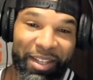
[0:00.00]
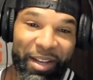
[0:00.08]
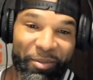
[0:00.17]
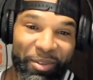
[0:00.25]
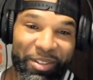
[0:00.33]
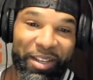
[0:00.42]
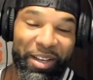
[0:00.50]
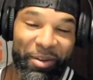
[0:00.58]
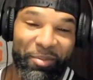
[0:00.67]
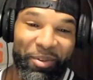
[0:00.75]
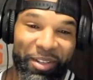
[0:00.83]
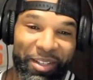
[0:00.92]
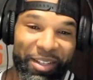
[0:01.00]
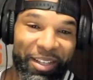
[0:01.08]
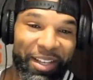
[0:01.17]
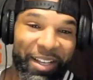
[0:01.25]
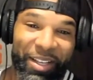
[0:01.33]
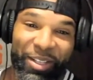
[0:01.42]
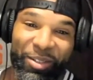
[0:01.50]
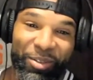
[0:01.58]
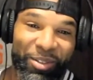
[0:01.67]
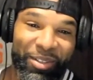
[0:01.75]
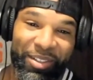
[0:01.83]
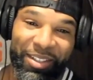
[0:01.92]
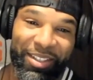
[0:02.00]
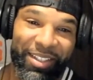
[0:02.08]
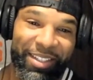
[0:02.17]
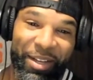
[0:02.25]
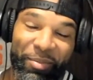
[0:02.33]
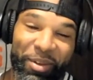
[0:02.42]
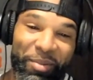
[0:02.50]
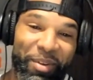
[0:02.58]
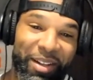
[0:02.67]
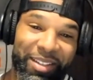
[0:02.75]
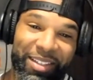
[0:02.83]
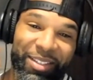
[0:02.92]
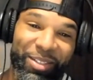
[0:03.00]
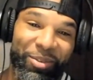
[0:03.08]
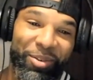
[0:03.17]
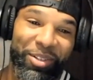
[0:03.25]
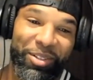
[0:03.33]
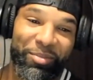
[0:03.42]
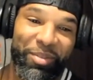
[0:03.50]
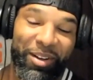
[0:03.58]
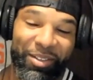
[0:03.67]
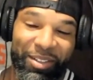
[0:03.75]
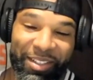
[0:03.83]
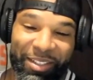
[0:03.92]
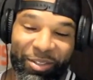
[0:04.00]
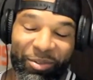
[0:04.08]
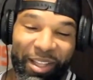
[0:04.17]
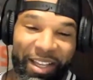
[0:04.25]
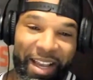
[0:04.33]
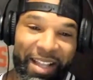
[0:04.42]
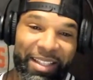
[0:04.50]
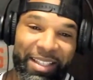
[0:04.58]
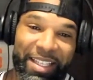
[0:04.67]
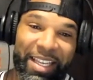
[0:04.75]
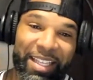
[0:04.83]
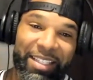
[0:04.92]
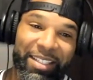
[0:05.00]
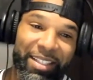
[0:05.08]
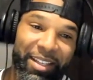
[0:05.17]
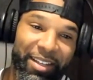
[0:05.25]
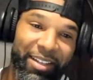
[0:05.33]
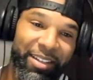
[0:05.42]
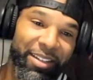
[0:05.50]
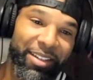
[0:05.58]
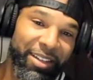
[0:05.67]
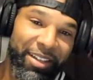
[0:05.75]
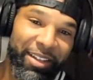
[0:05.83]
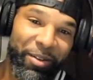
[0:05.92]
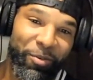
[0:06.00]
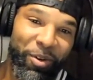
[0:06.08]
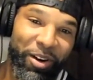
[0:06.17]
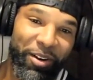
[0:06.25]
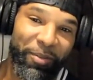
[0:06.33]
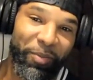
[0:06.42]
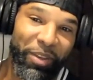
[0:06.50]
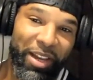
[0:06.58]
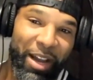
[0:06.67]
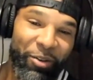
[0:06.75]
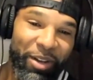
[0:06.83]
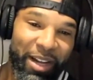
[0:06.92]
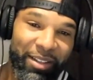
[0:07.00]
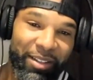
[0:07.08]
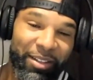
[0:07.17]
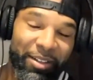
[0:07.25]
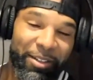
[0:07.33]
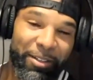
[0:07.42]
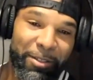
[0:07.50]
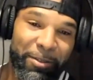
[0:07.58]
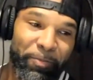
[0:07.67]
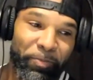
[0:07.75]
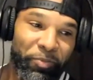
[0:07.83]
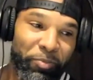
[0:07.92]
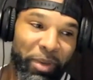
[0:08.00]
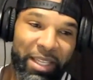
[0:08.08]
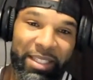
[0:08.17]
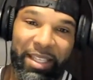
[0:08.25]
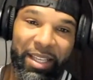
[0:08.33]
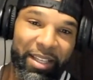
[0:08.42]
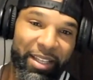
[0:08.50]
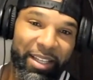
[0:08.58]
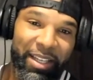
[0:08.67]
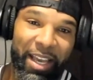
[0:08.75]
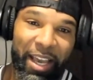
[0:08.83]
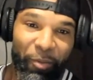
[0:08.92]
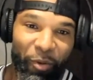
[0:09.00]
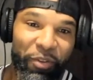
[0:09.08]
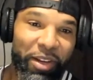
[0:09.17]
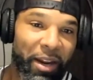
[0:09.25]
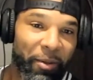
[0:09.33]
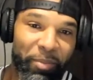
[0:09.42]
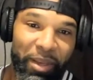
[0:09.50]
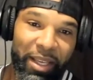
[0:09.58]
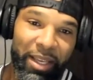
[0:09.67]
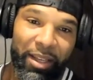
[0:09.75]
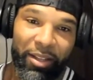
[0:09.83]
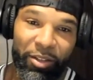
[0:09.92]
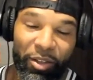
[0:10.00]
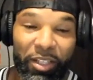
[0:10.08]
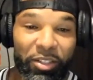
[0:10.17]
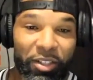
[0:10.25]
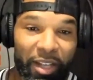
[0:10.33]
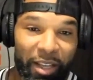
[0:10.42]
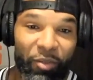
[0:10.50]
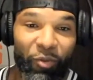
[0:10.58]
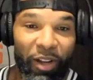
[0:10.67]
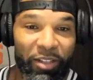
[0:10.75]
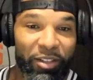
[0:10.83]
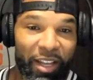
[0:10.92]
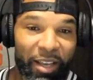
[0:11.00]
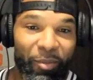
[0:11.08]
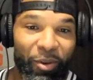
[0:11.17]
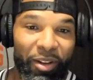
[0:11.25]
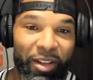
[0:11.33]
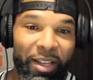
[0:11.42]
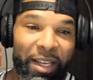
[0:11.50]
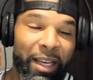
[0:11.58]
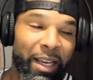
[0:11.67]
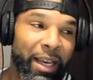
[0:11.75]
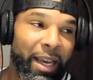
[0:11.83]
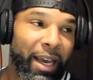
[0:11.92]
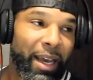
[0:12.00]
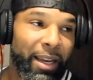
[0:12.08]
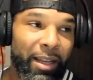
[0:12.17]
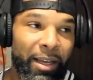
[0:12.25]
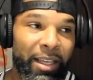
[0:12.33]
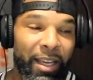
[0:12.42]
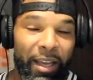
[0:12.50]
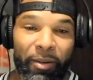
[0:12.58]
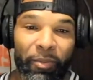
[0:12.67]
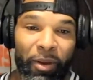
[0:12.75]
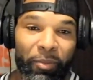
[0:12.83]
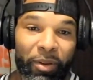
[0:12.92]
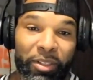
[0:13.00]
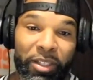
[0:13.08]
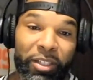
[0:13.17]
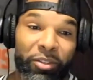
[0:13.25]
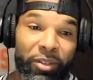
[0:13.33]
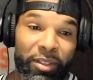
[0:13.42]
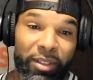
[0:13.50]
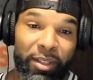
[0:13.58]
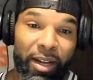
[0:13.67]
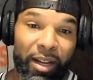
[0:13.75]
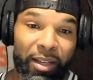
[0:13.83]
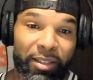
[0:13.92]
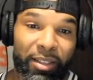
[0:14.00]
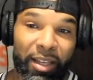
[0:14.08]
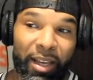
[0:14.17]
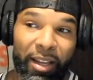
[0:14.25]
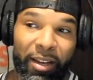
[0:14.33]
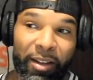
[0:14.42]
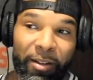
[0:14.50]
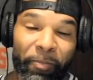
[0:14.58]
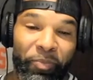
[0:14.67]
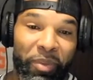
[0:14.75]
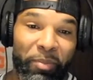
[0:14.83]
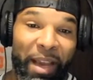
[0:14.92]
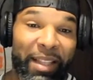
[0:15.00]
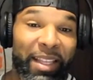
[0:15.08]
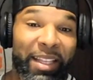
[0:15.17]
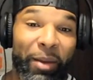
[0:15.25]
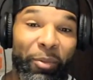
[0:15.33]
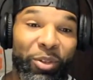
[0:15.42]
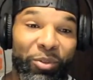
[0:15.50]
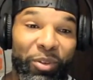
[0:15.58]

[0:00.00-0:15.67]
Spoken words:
dad was a hammer. He used to tell me about these stories about Tulane had this hit stick where the guy who got the biggest hit in the game, or if you got a big hit, you get your name, you write your name on it. And he had a bunch of injuries in college. He had back then they would